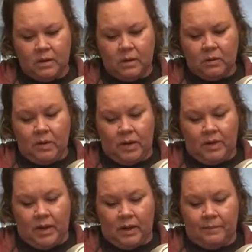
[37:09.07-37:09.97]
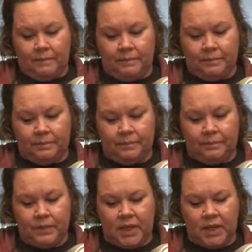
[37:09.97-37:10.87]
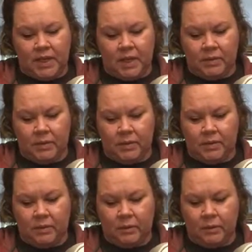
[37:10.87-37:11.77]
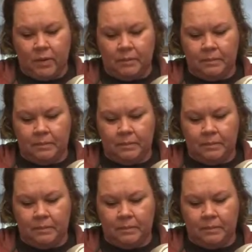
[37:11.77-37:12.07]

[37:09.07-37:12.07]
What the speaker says: were in that. I think that was his silk one.